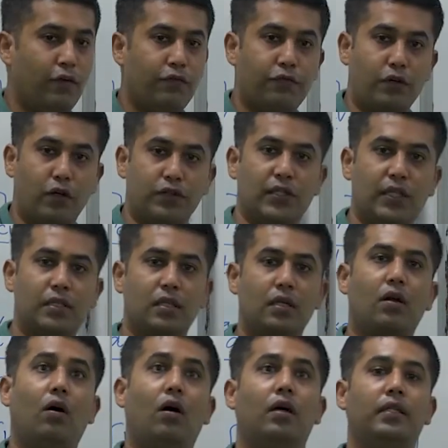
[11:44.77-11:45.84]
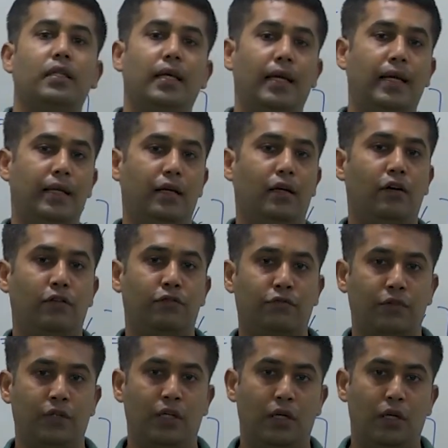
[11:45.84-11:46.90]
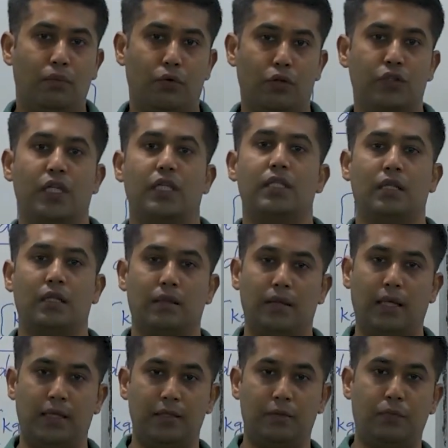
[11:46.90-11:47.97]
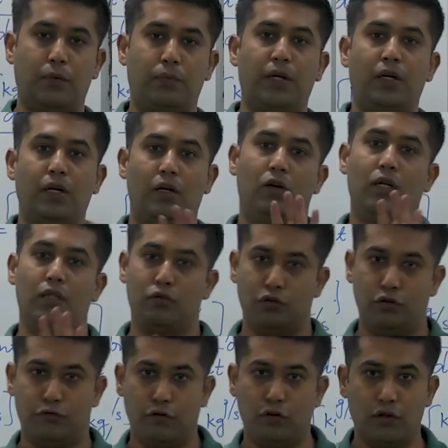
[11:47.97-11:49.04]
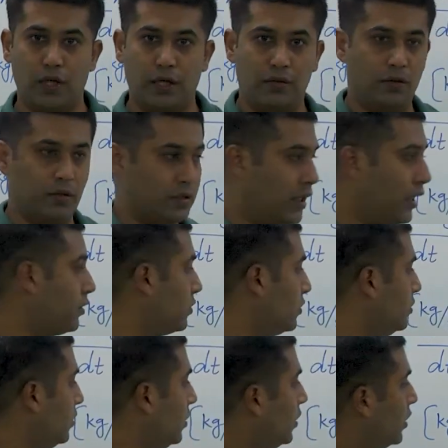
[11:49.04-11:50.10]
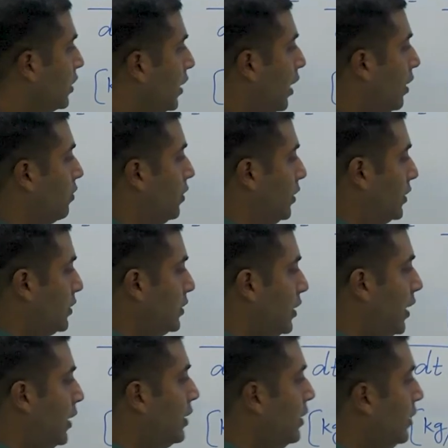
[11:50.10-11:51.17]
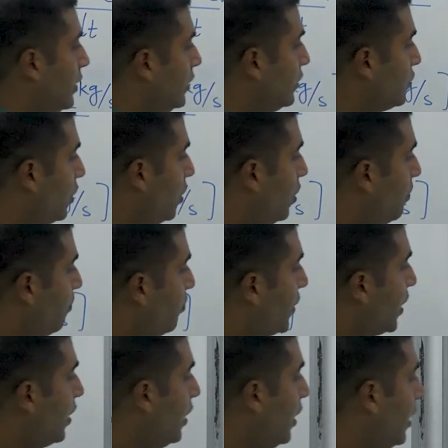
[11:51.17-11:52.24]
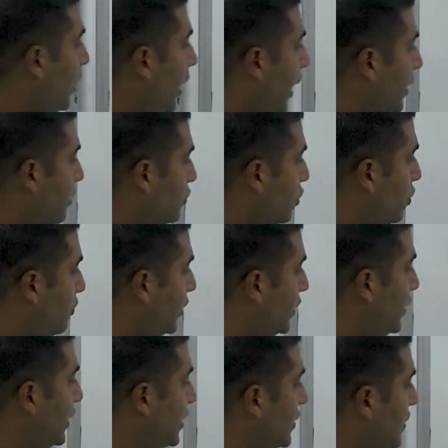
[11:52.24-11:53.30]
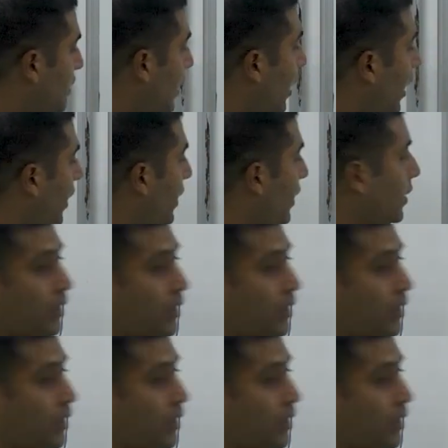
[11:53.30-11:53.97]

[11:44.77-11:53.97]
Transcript: of cross section or the area of projection that is perpendicular to the flow that you are trying to calculate, right? So uh, and so with this I can